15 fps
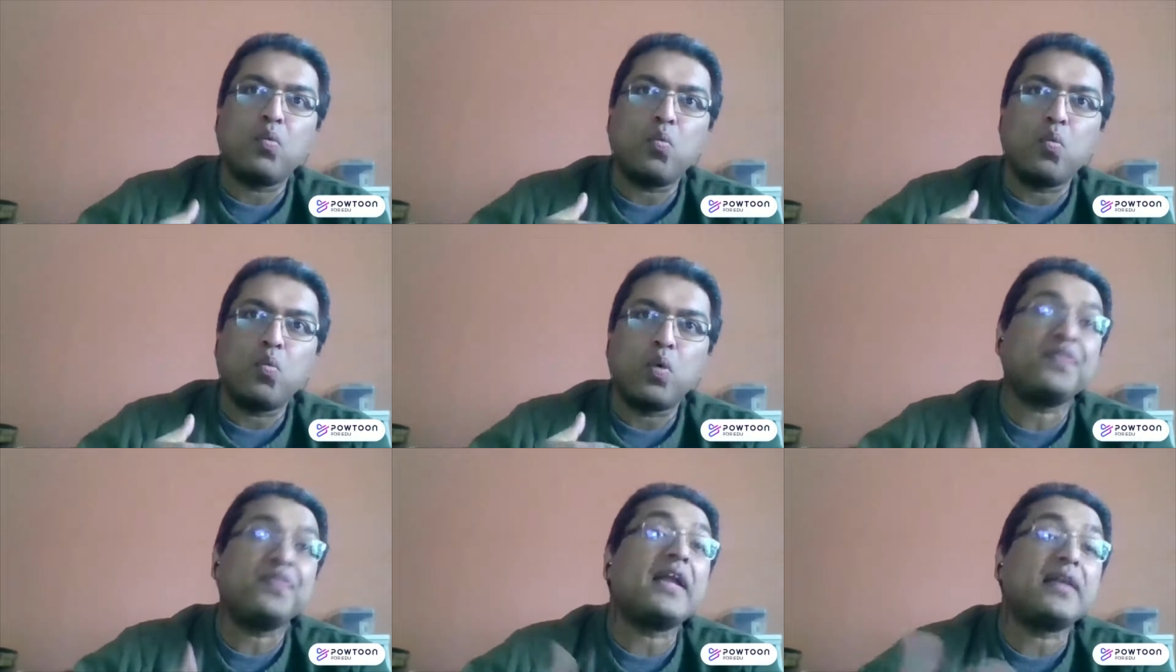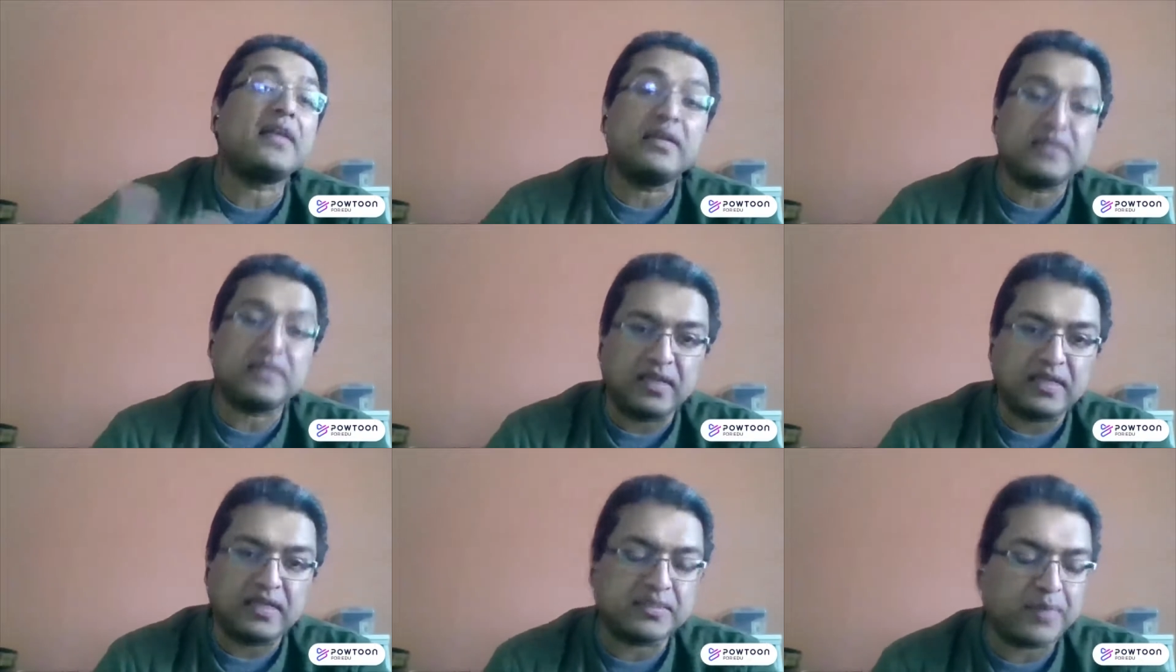what that can
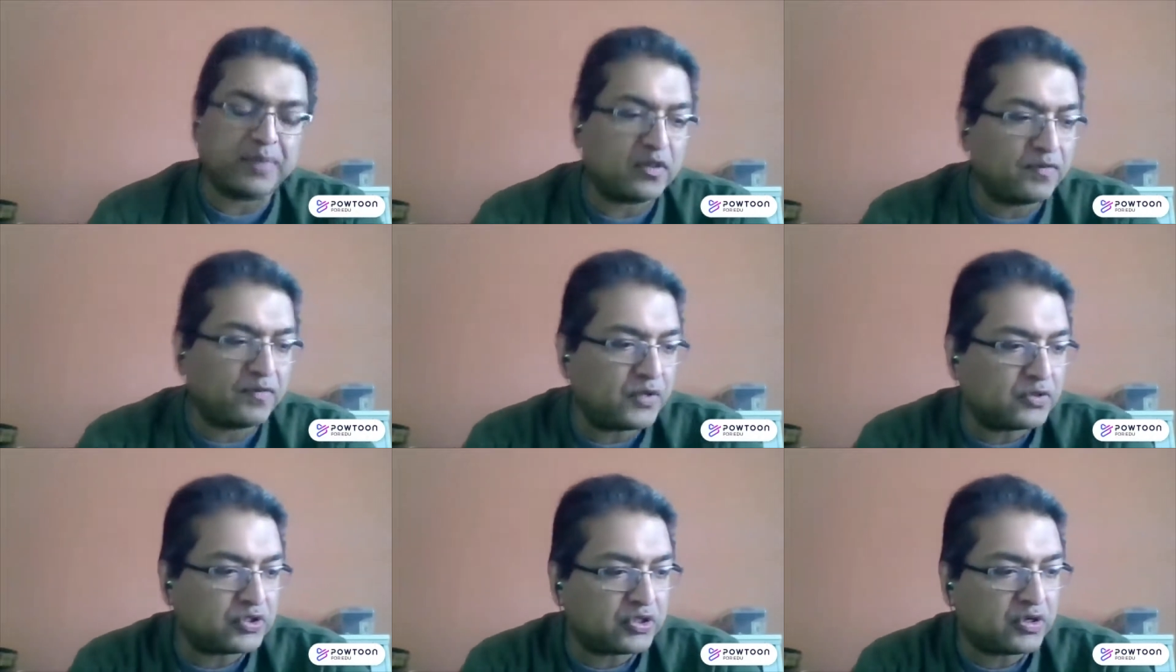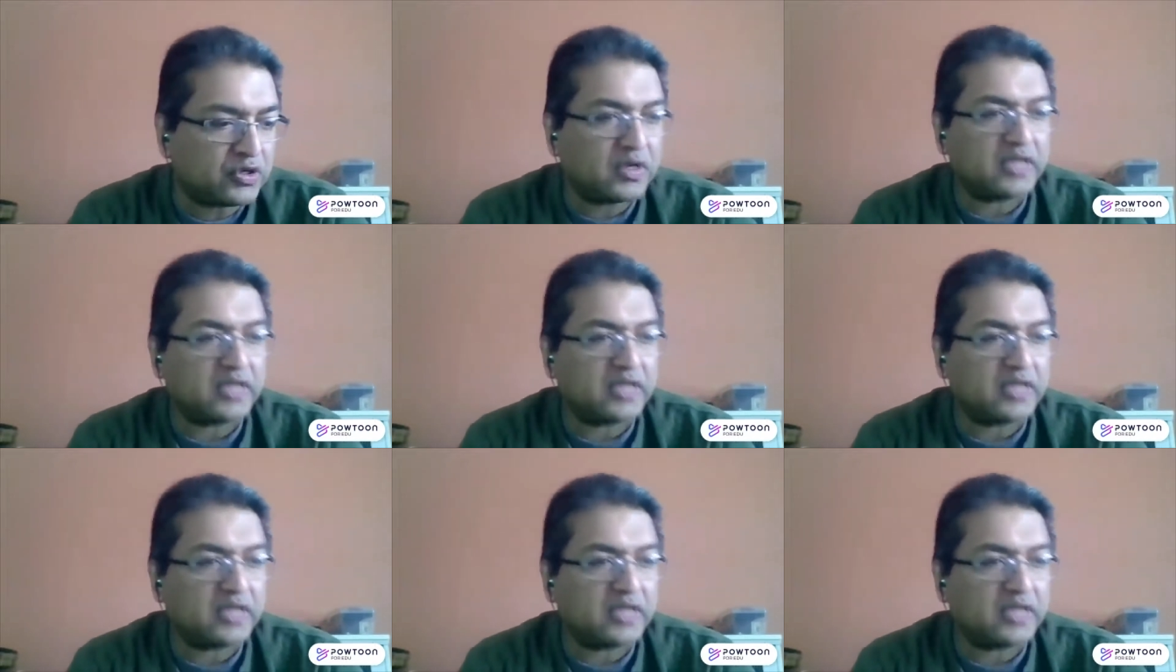tell us about the future.